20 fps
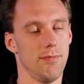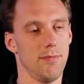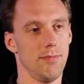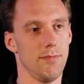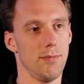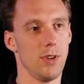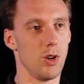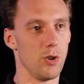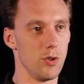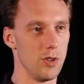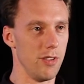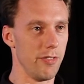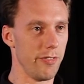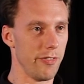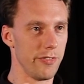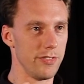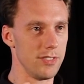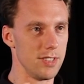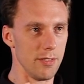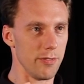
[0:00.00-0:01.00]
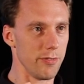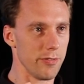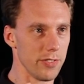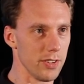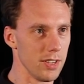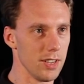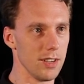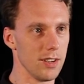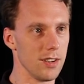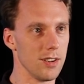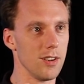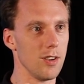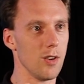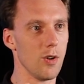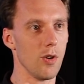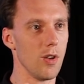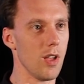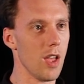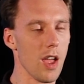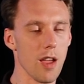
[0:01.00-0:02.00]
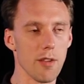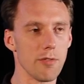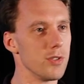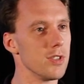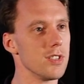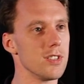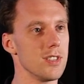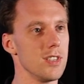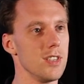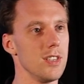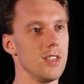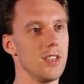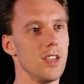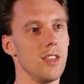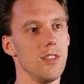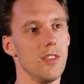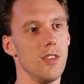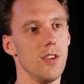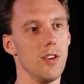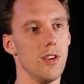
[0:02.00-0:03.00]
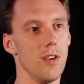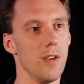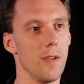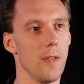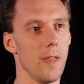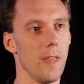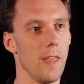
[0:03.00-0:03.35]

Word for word: Because they, they feel everything and uh,